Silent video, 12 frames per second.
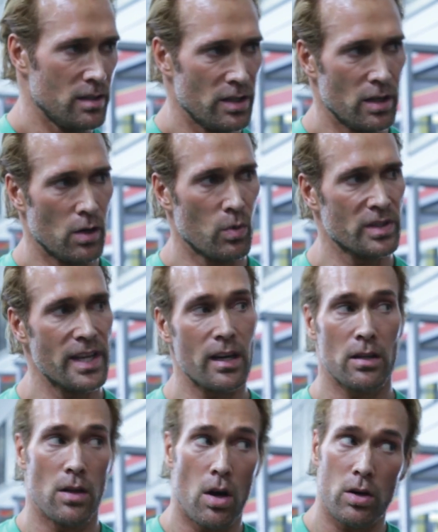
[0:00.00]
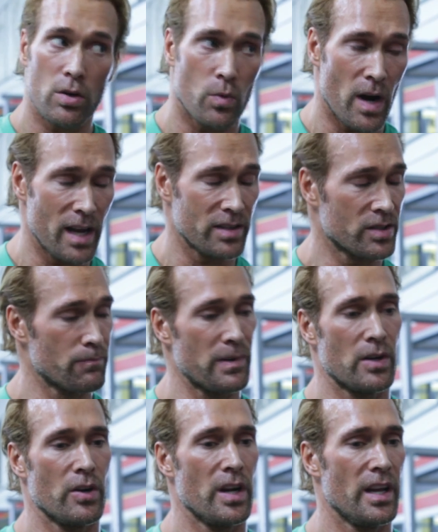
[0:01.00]
You know, we're taking longer
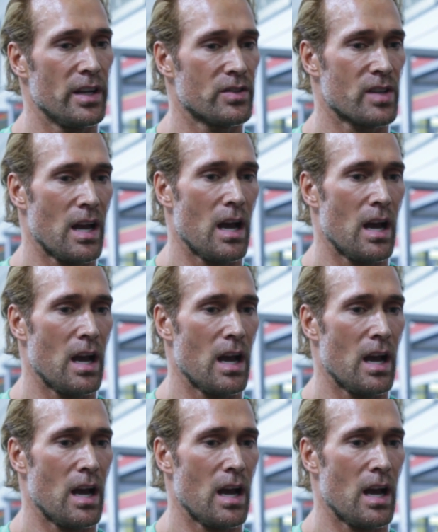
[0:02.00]
rest periods.